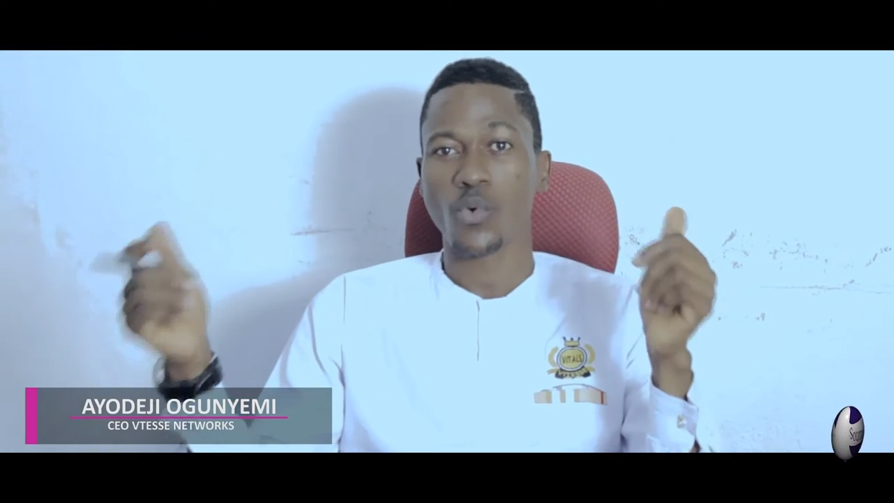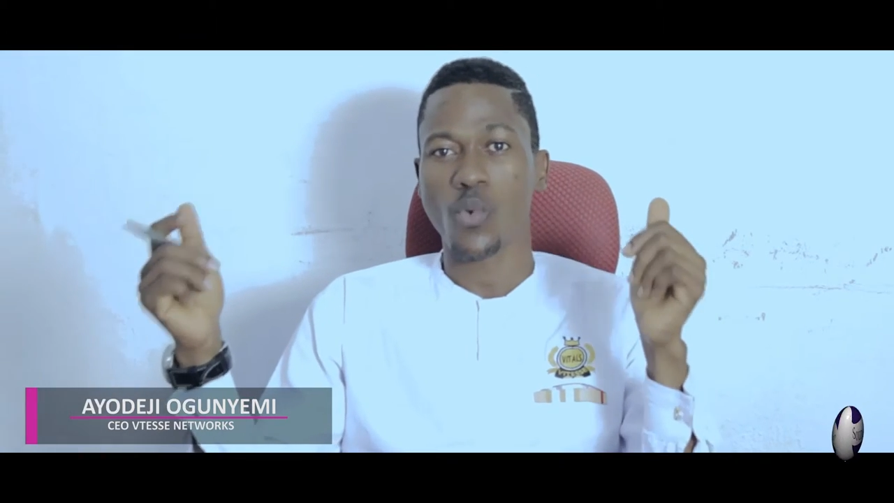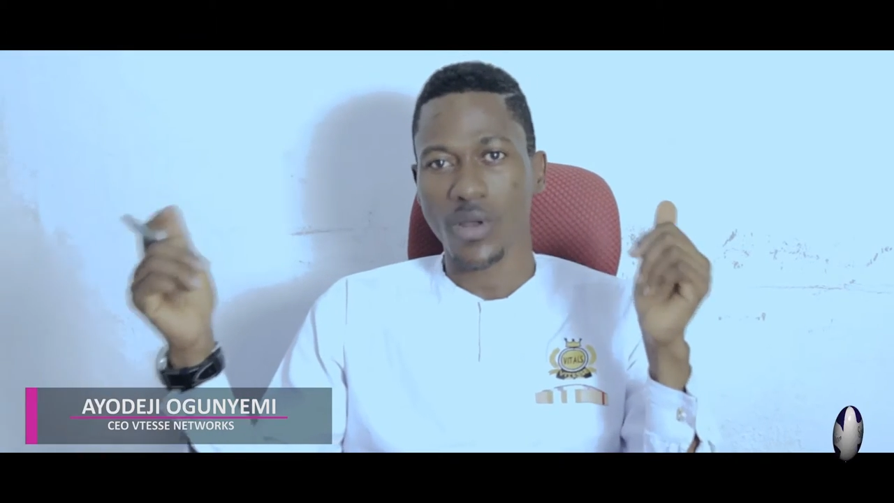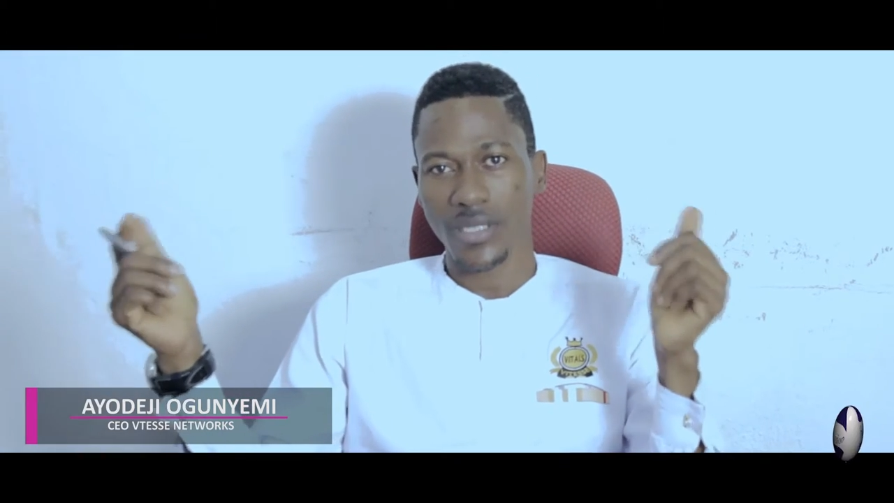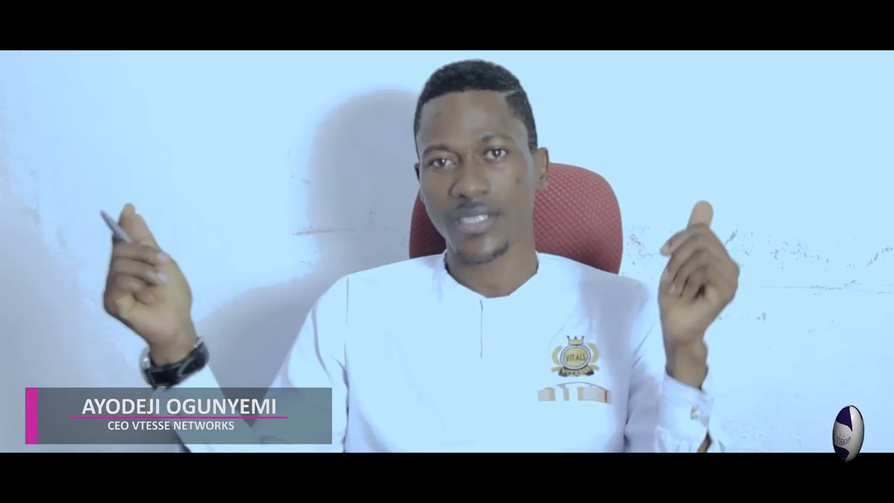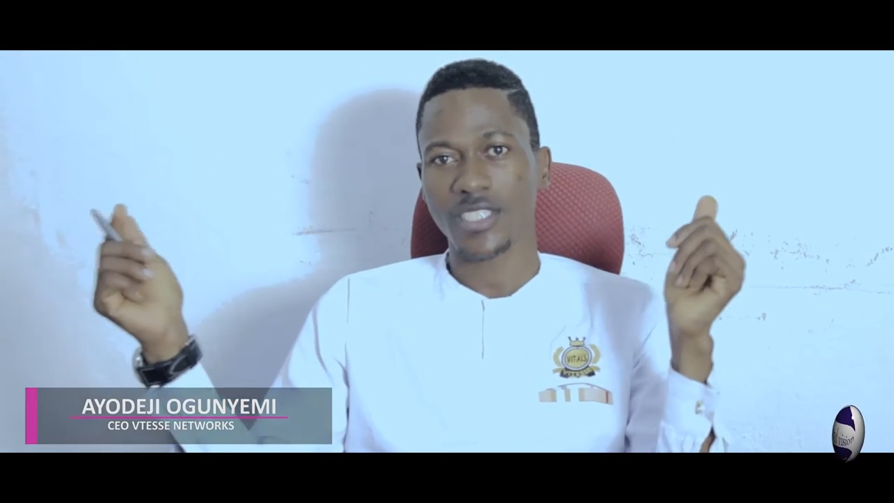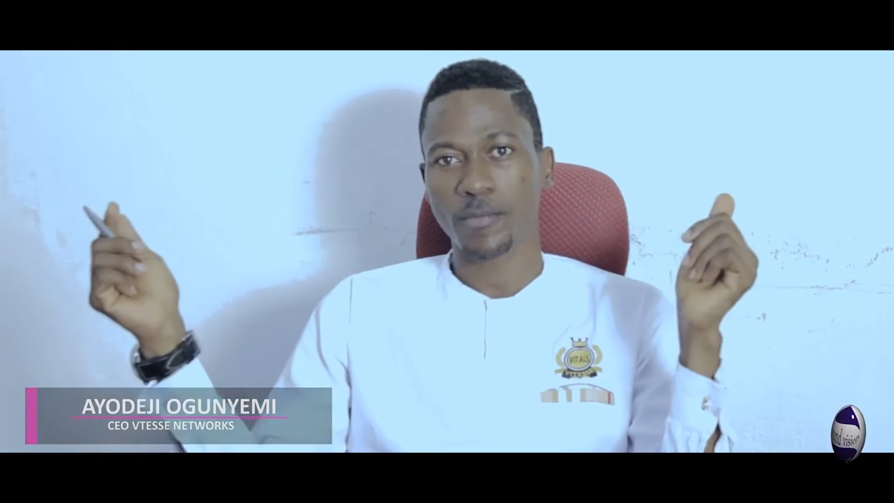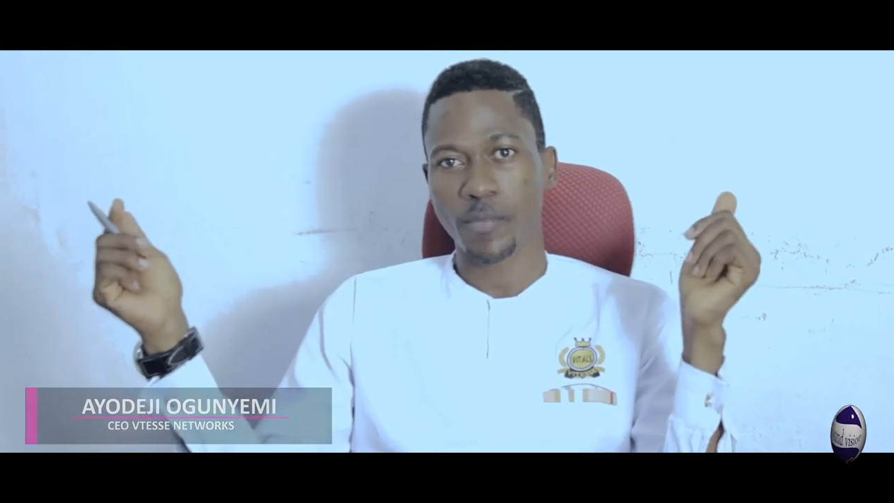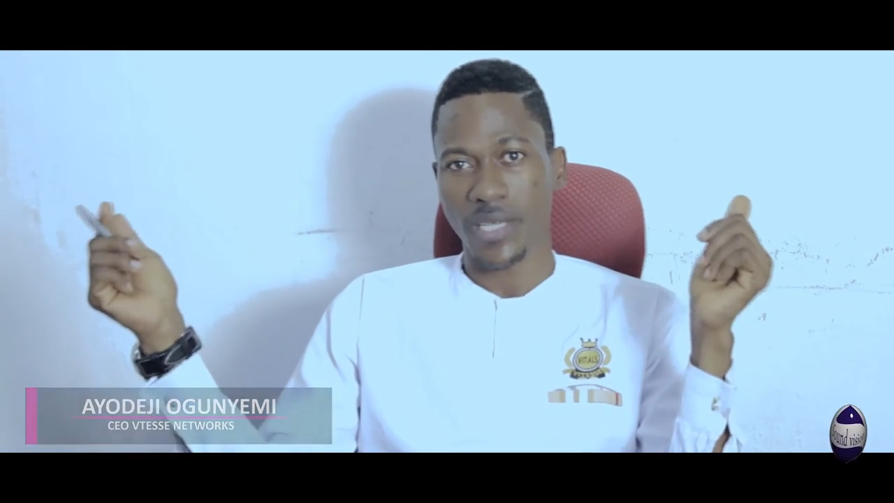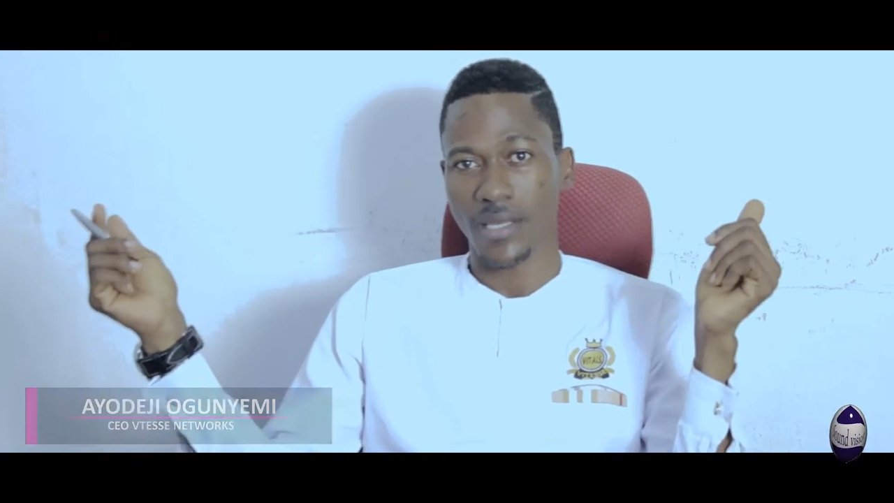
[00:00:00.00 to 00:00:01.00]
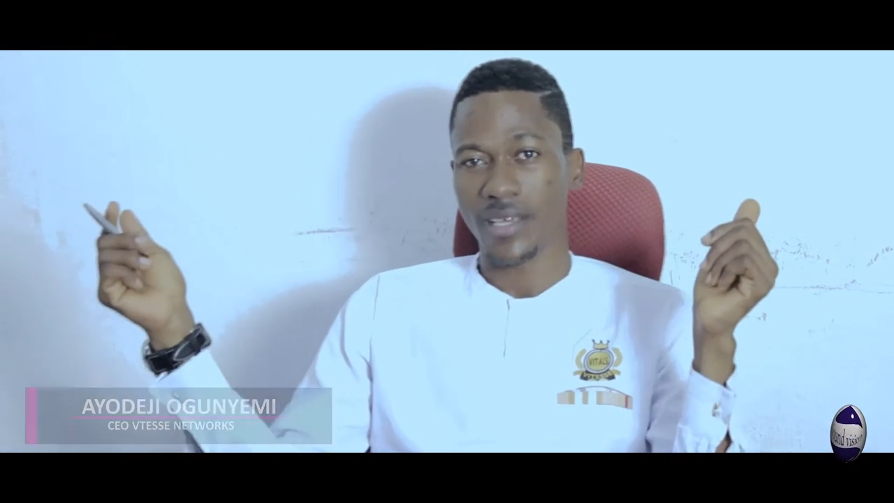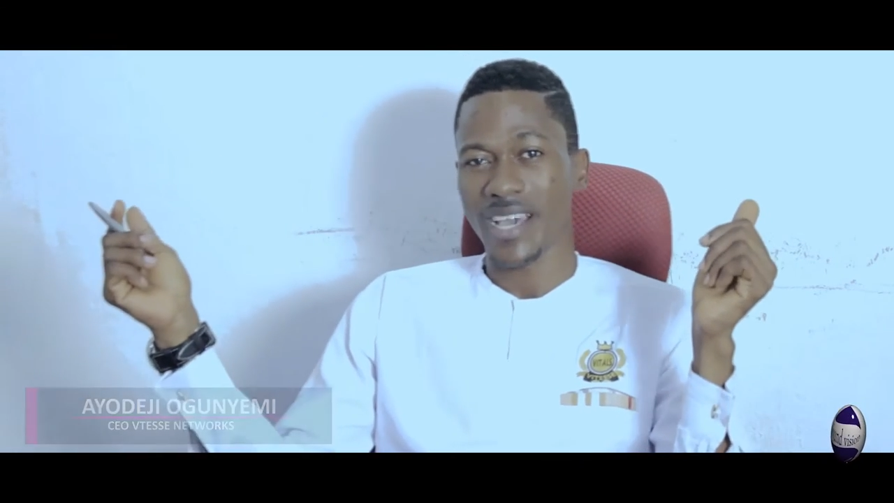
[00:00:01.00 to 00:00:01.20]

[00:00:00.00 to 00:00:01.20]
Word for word: quality speed